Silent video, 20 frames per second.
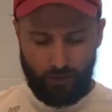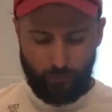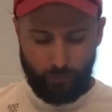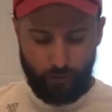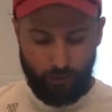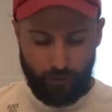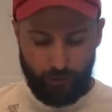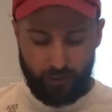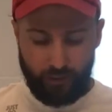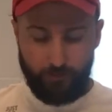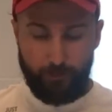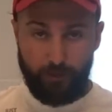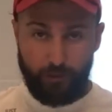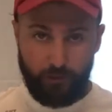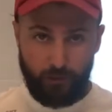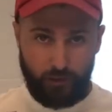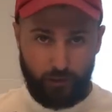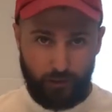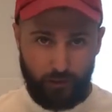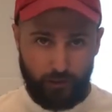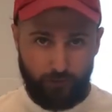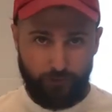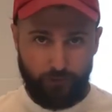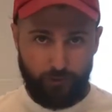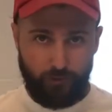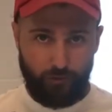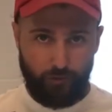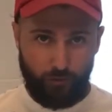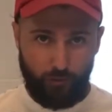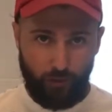We're not going to be cooking it for
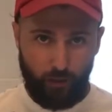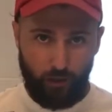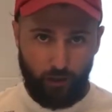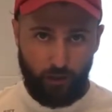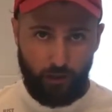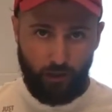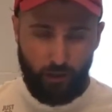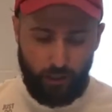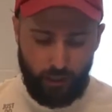too long,